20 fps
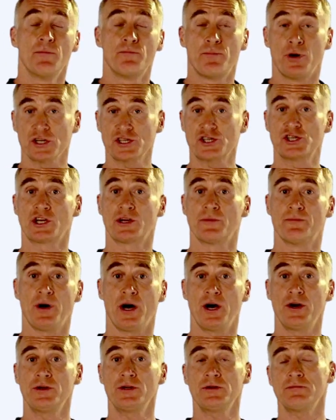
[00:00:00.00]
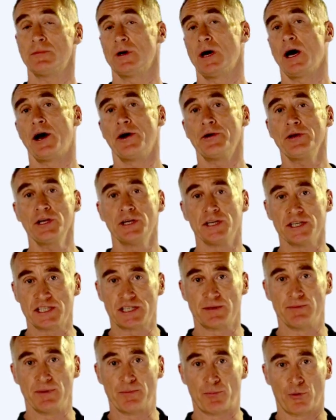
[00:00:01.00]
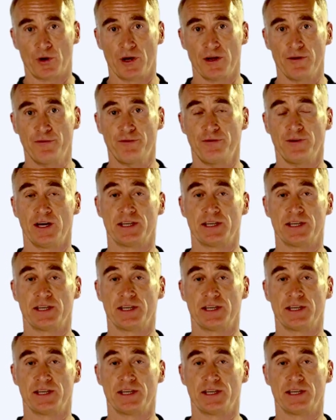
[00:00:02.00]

Posture component only needs to be brief.